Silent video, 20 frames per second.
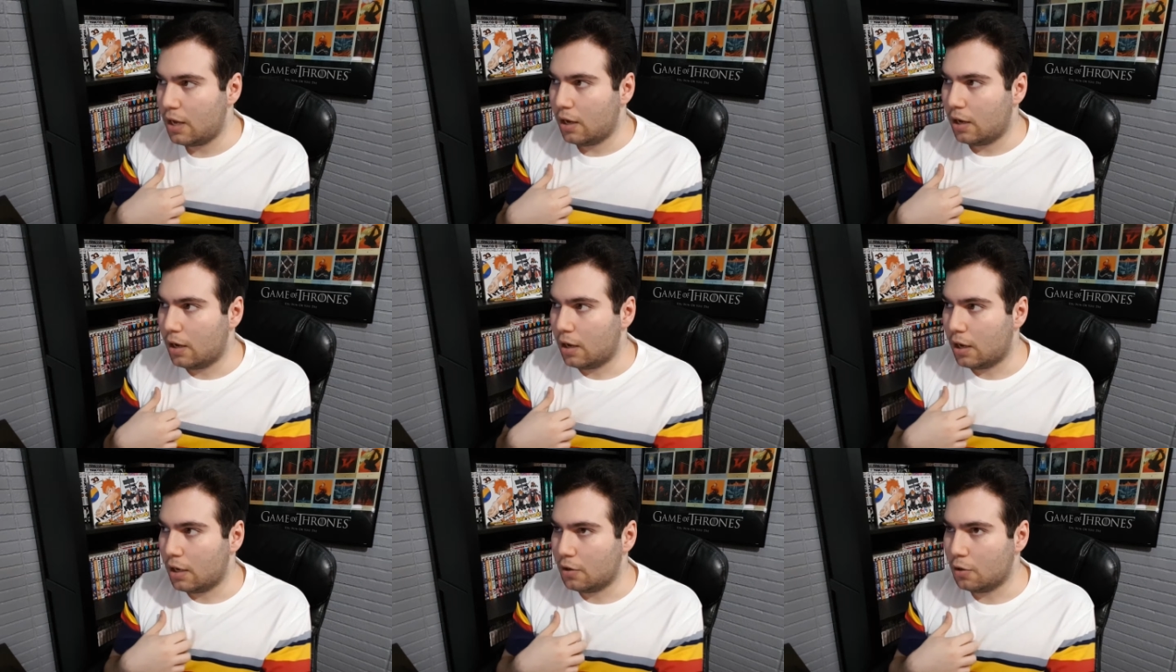
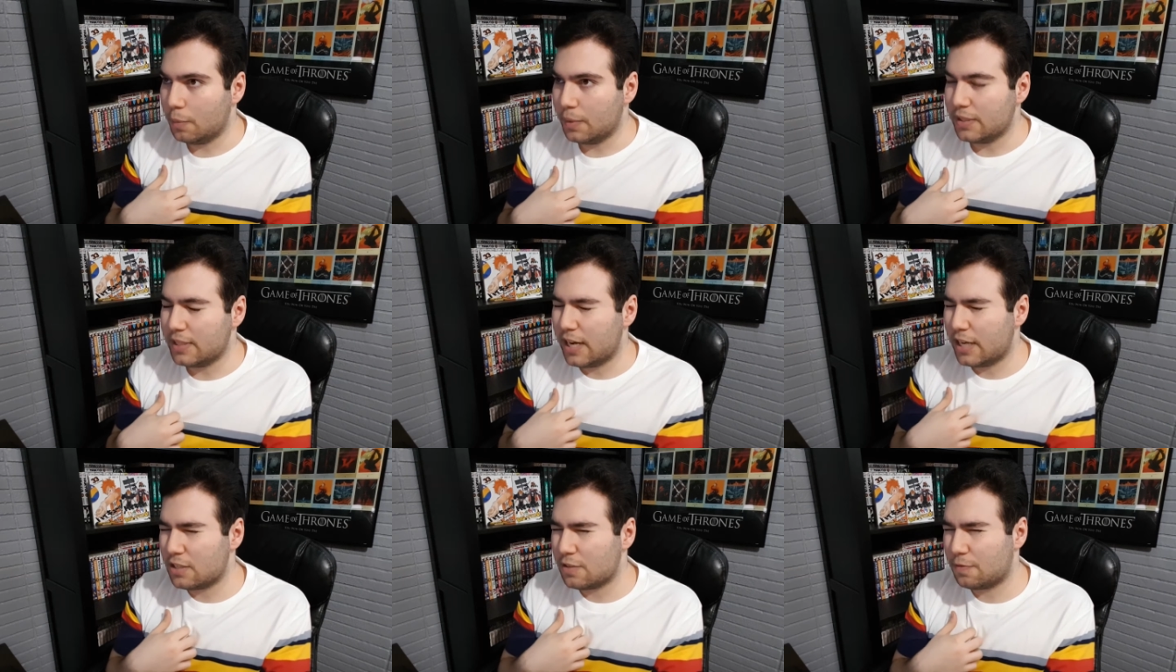uh, I know my
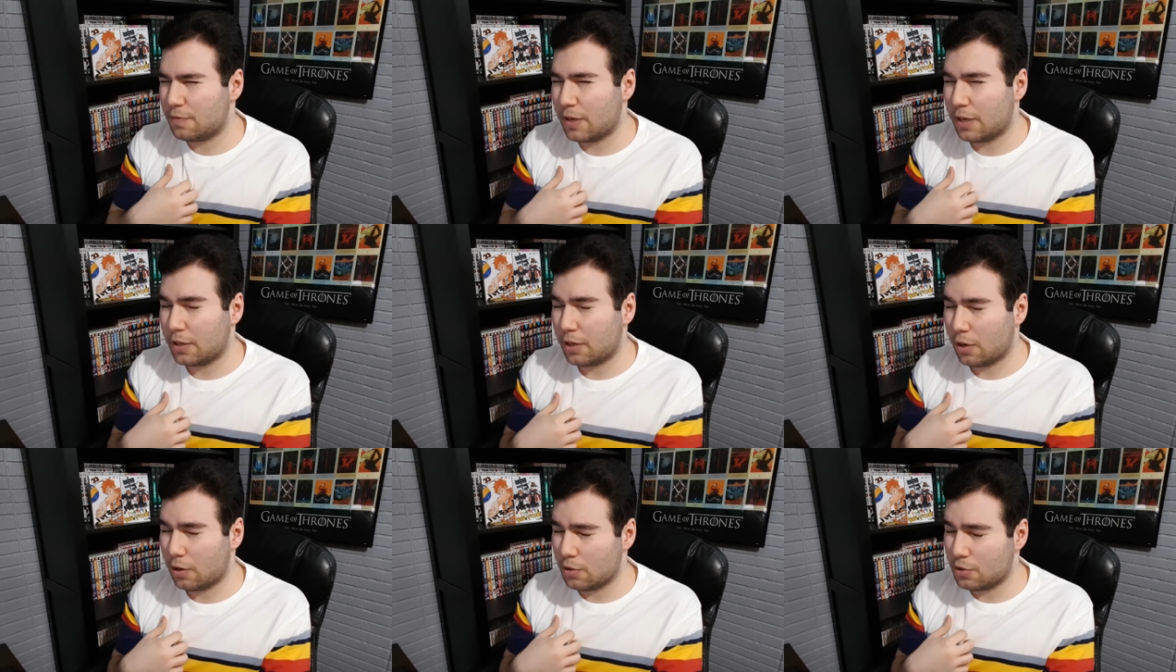dad's a fan
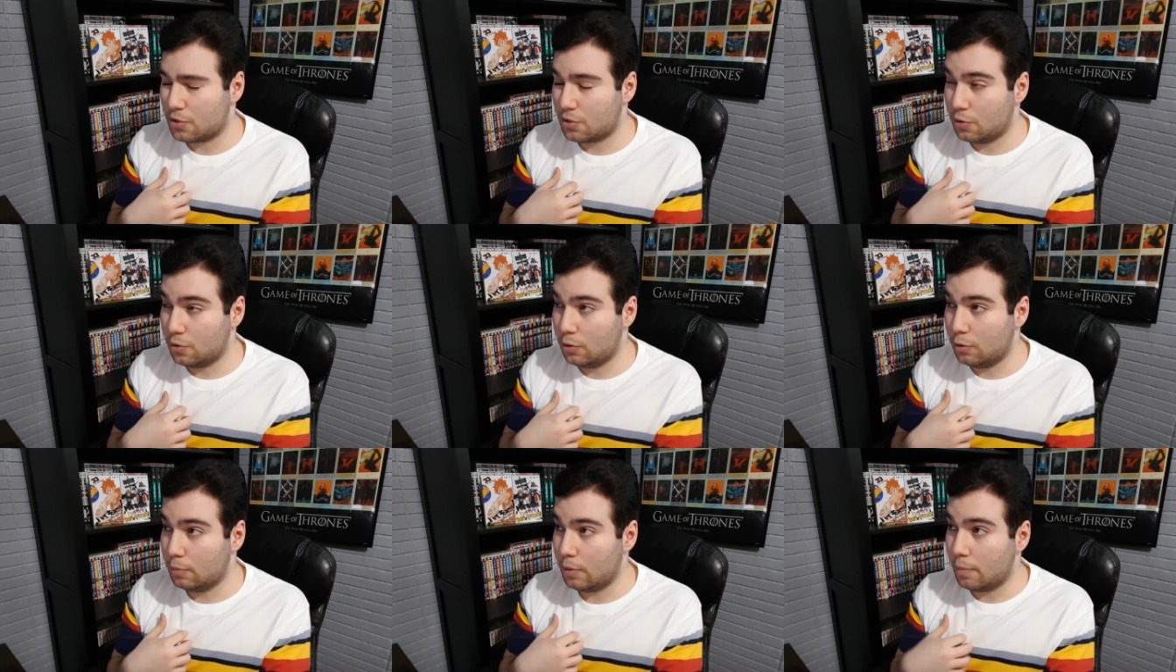of
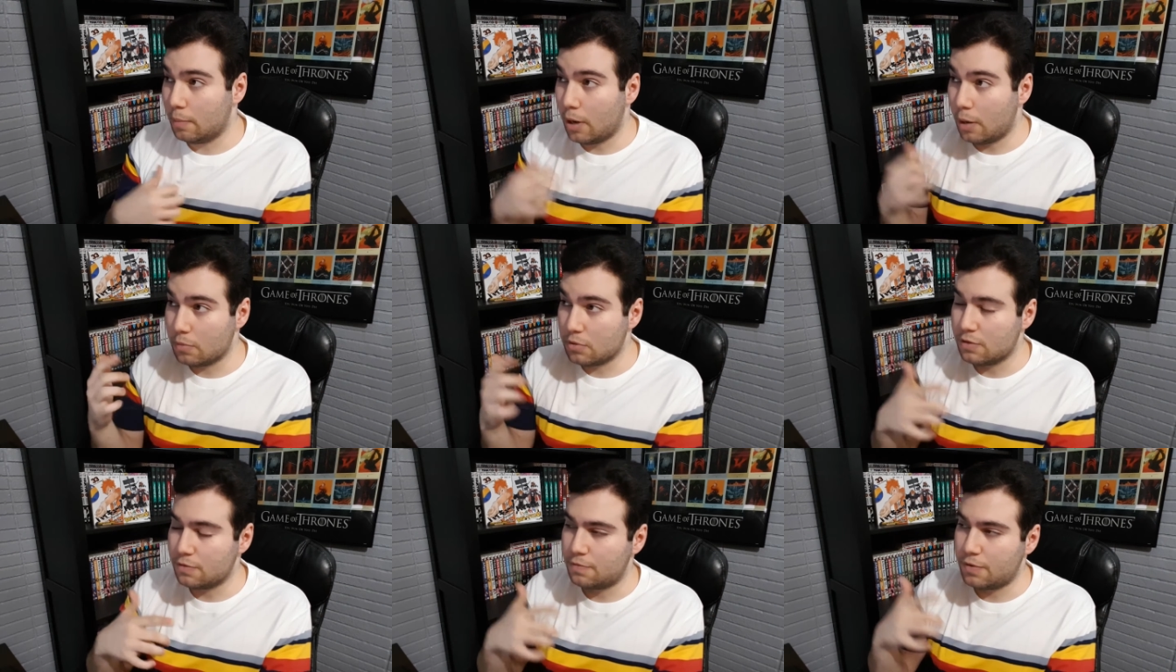Karasuno, my
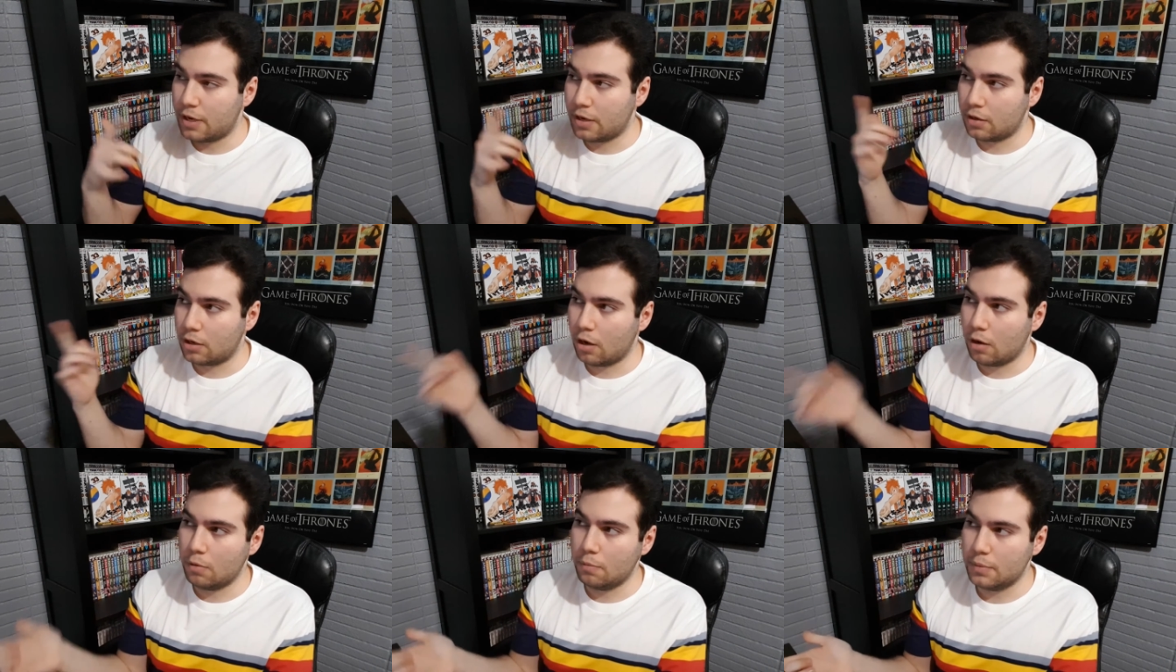mom's a fan
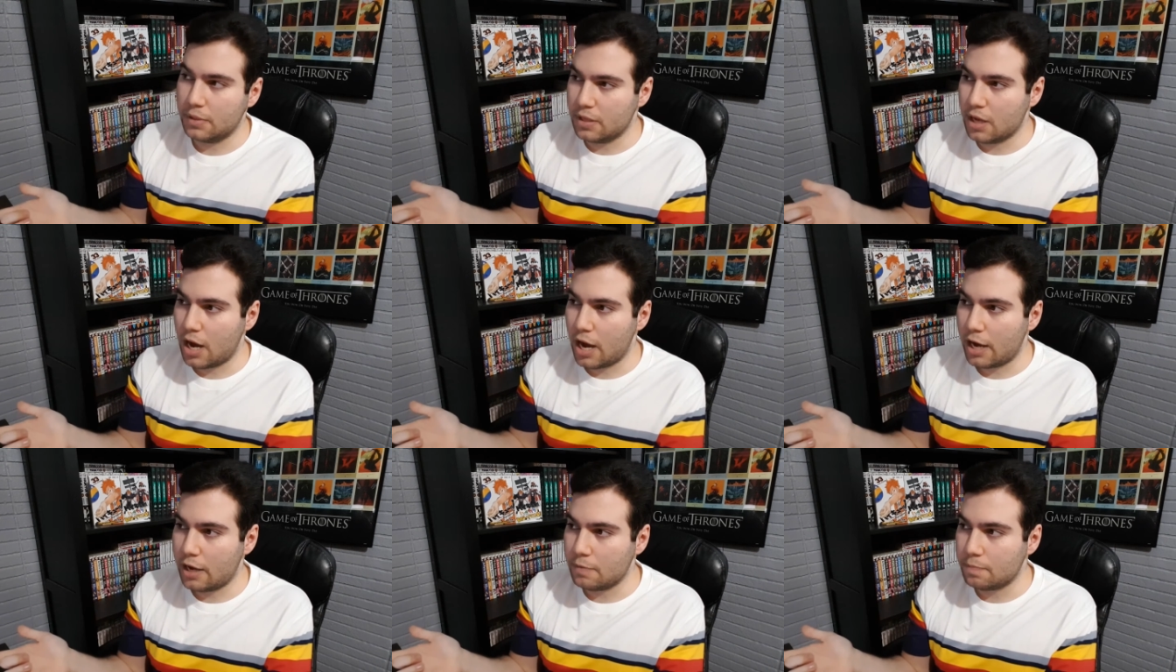of
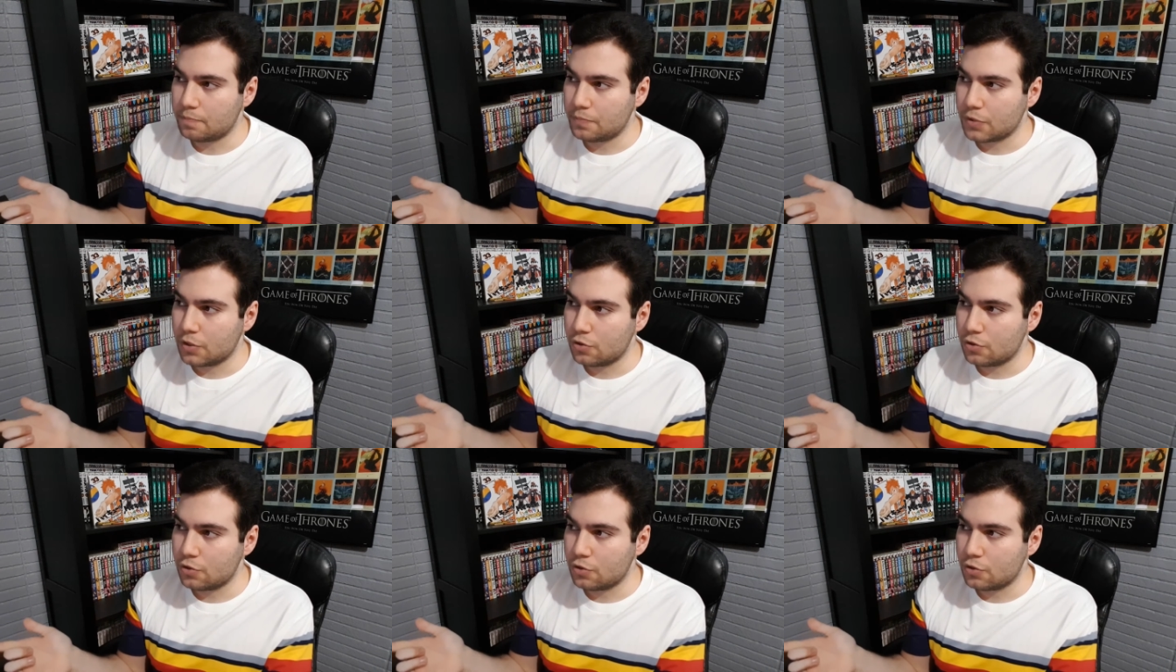Kamomedai.